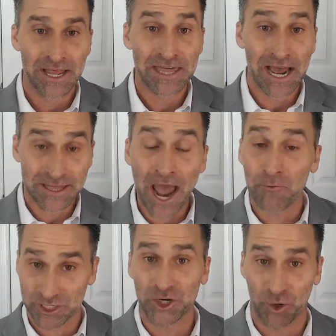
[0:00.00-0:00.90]
that
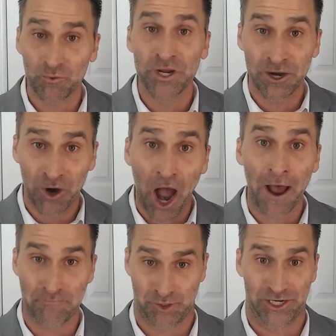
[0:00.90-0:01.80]
was a career
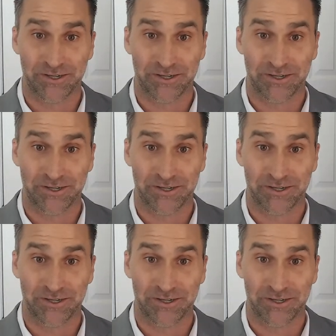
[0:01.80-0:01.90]
option.